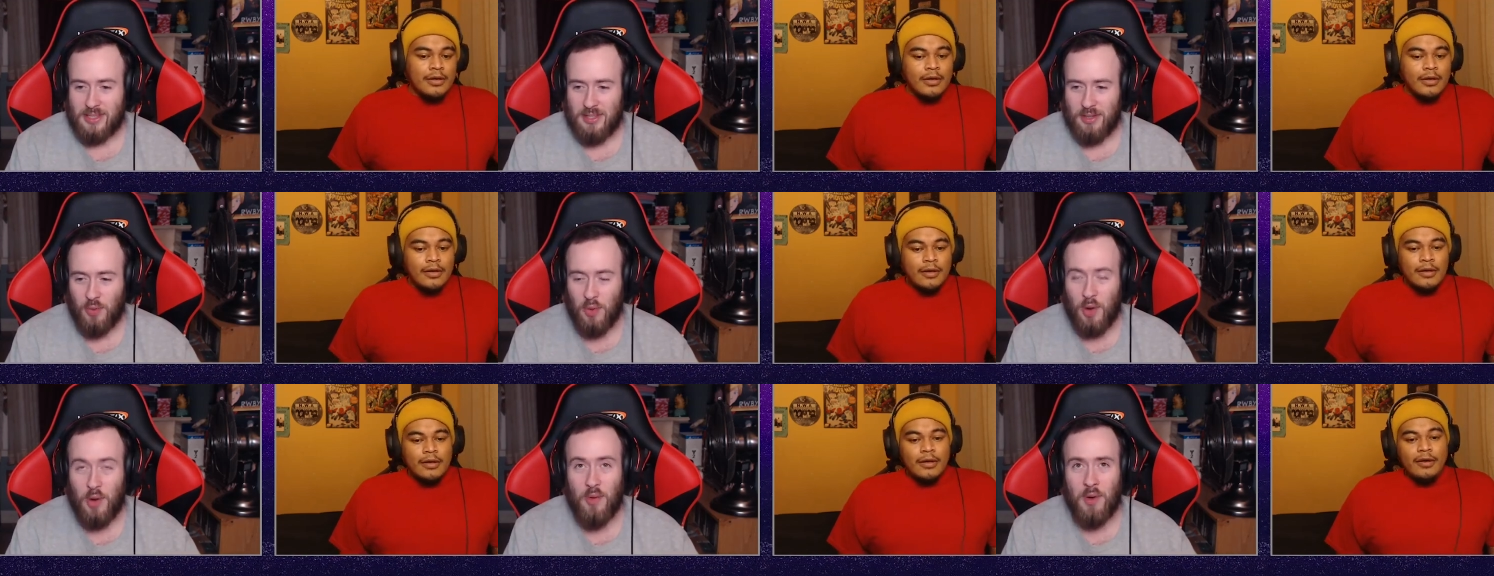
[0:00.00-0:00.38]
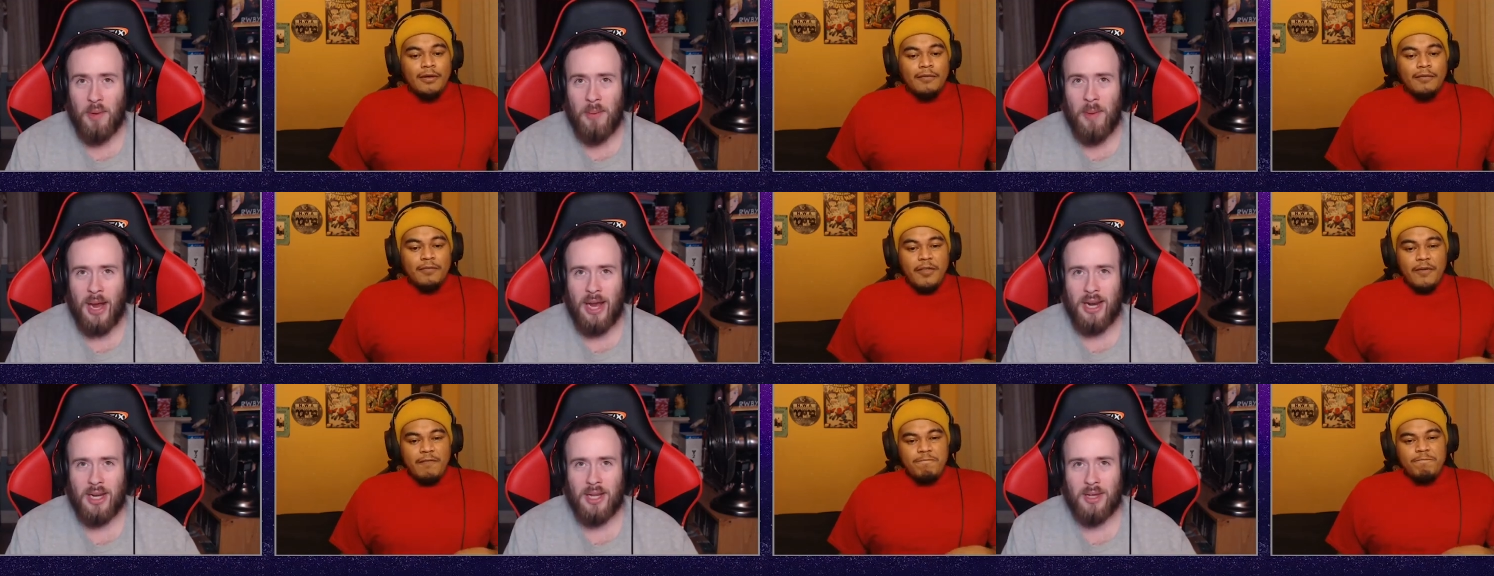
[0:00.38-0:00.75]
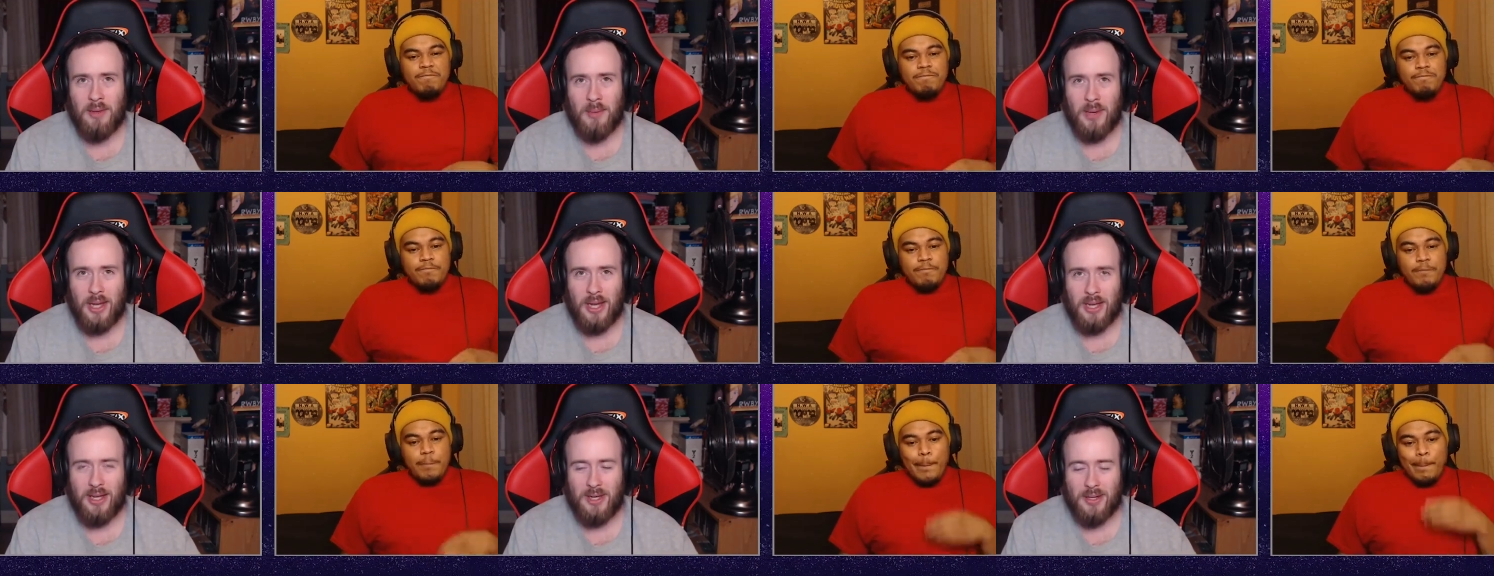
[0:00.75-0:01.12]
Speaker 1: Quit reminding
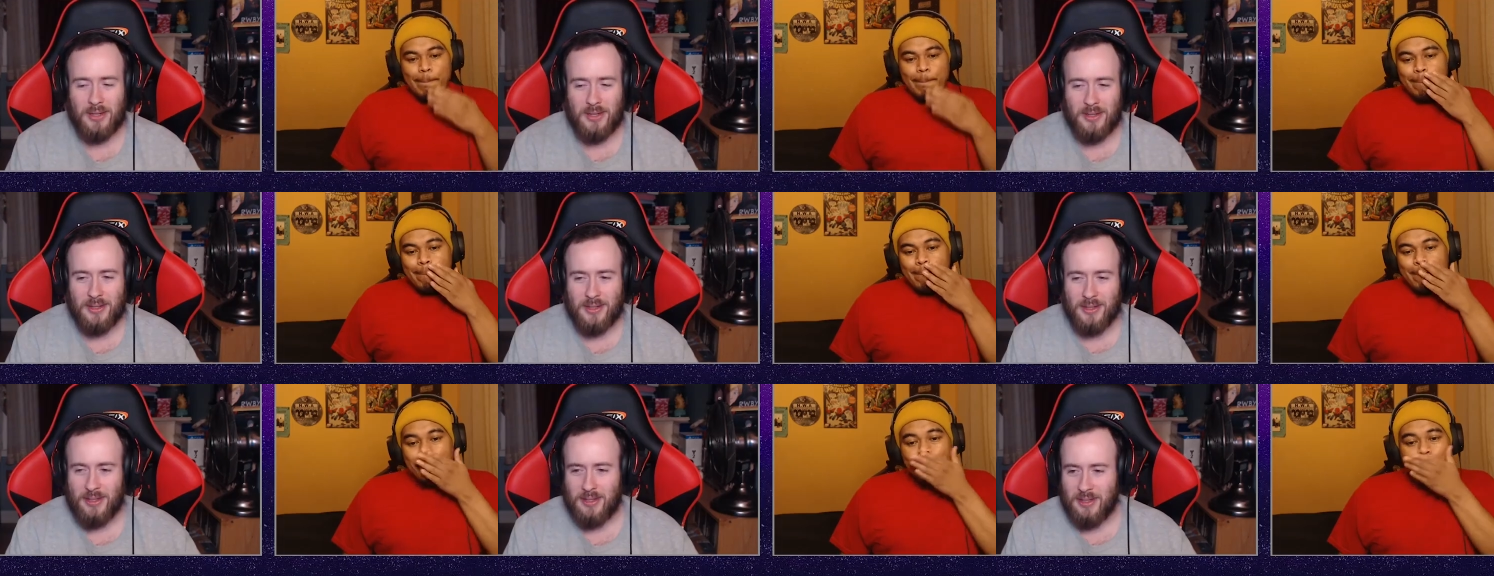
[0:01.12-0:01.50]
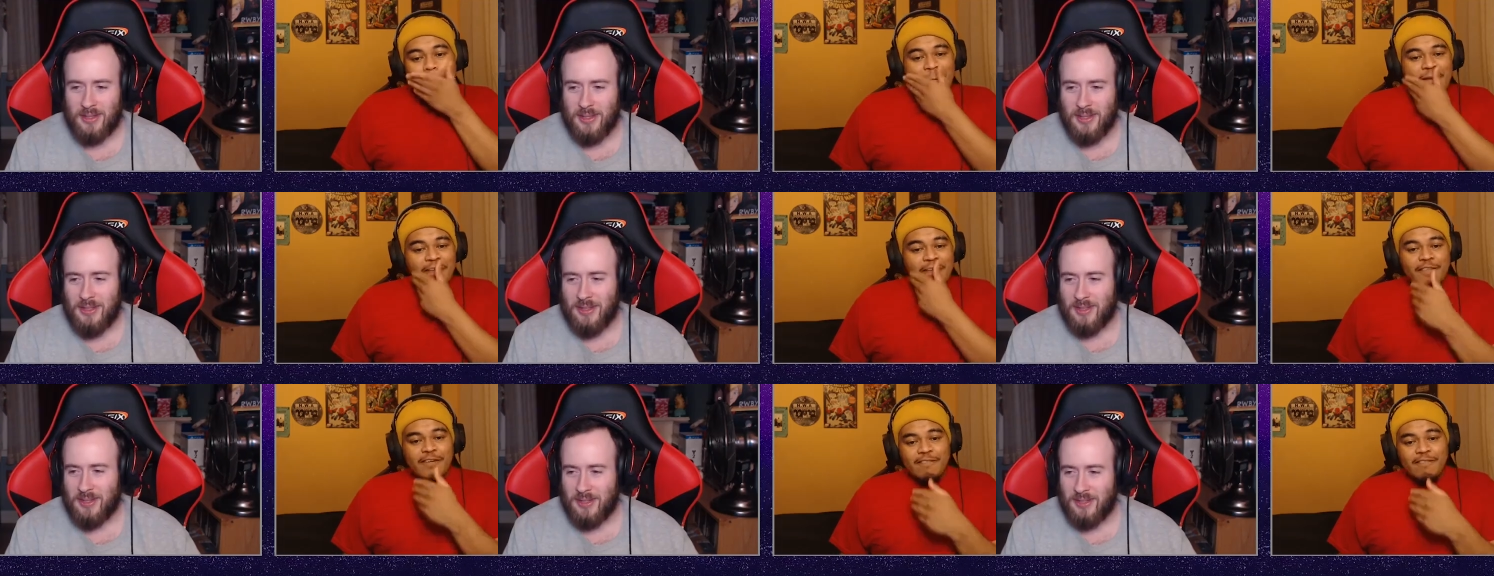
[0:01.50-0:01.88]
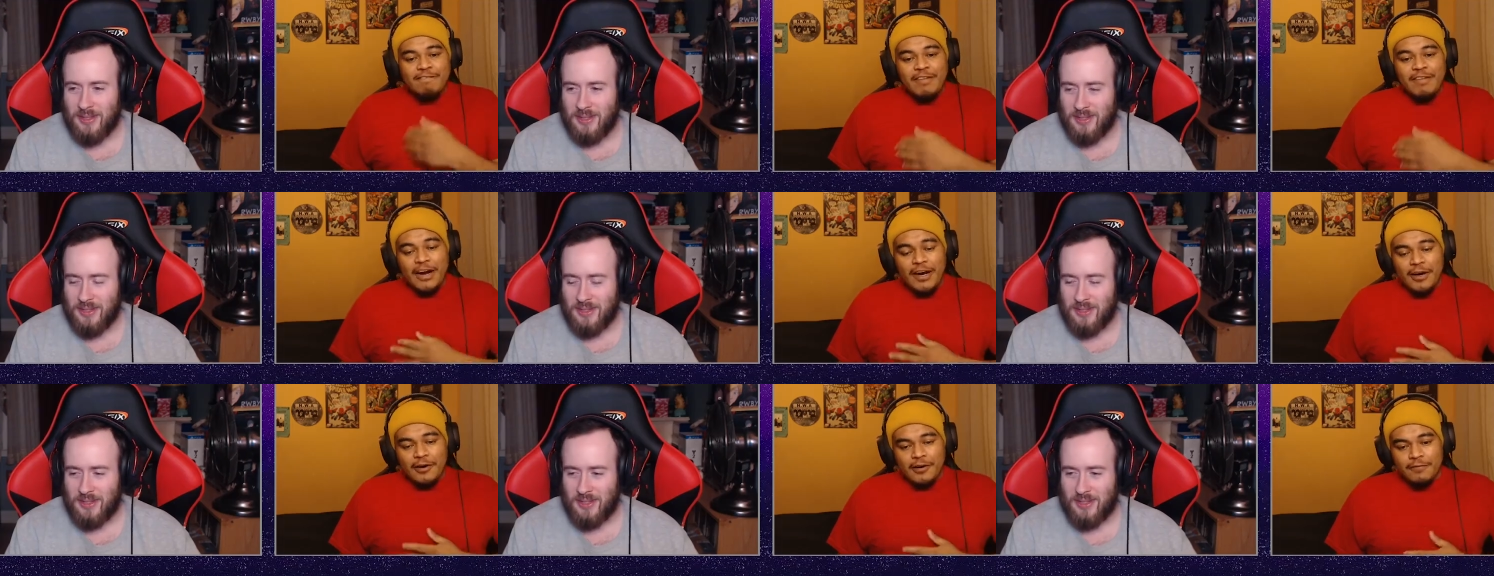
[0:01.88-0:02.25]
Speaker 2: me. The
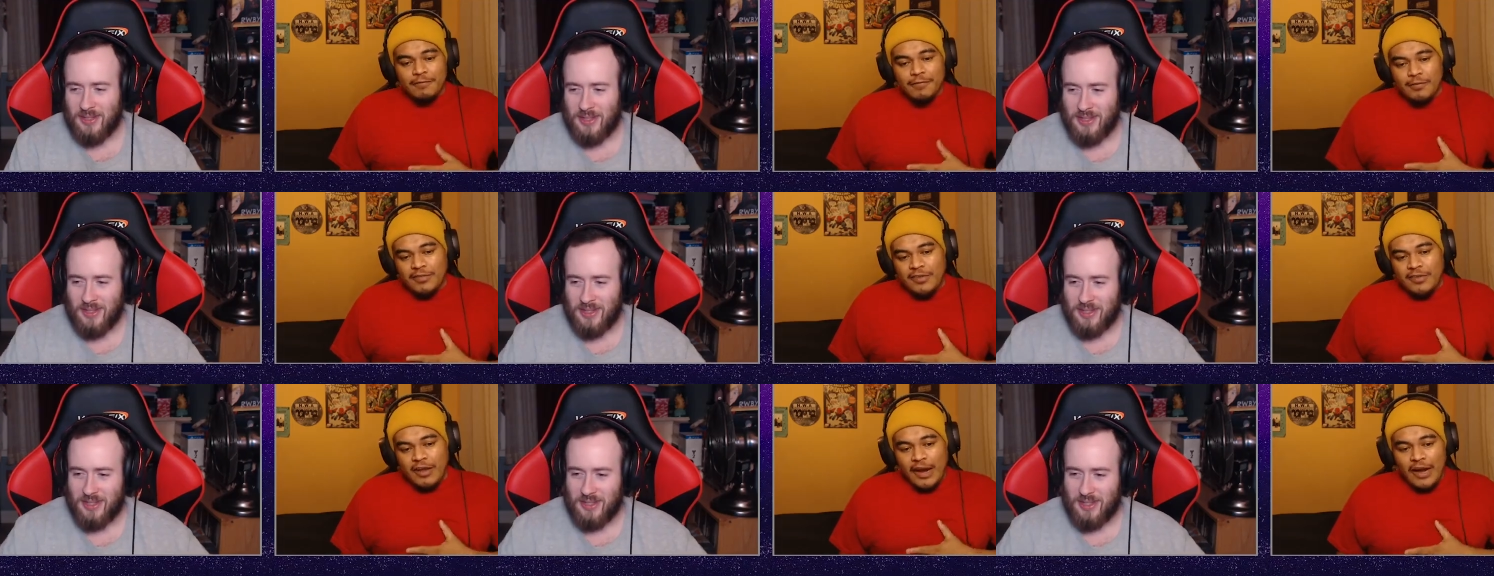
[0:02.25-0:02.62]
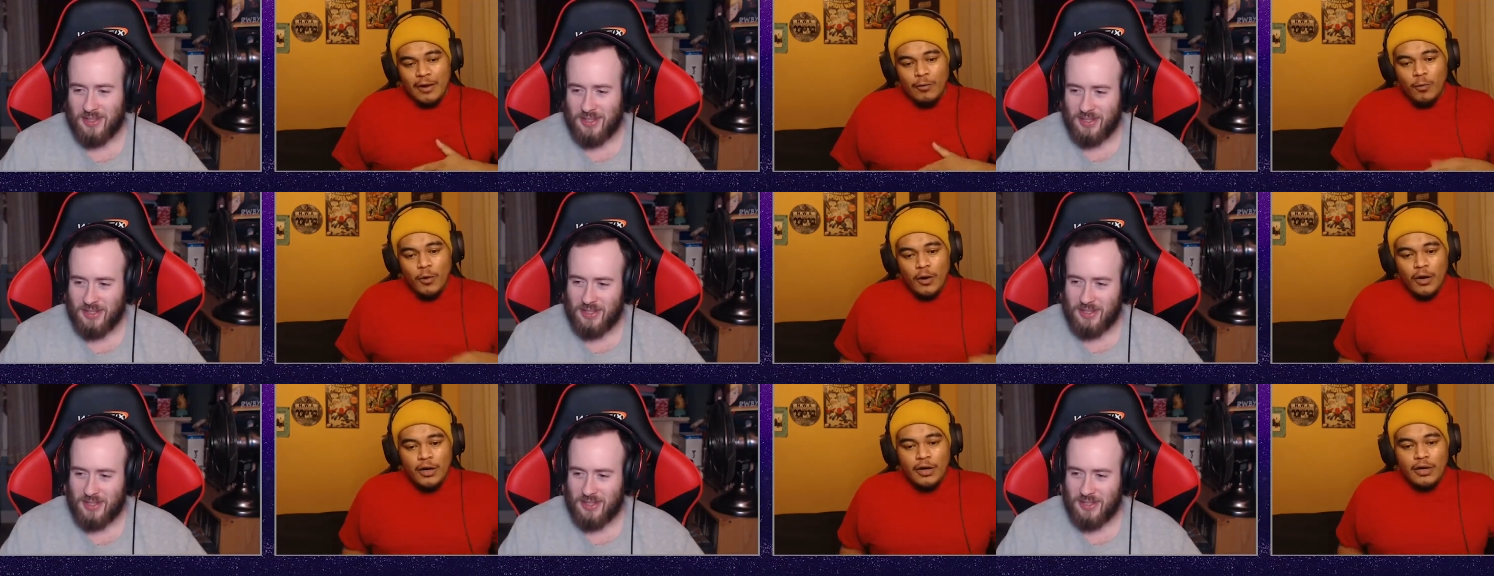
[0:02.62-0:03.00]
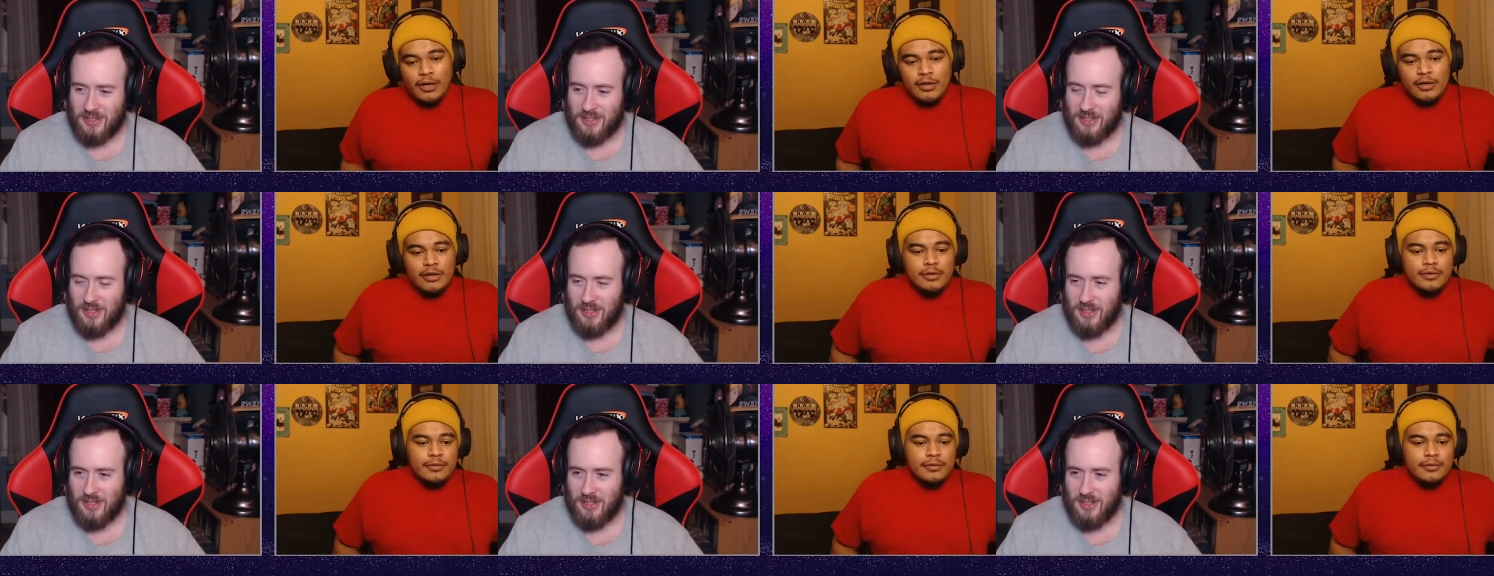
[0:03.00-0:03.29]
fighter from Taiwan.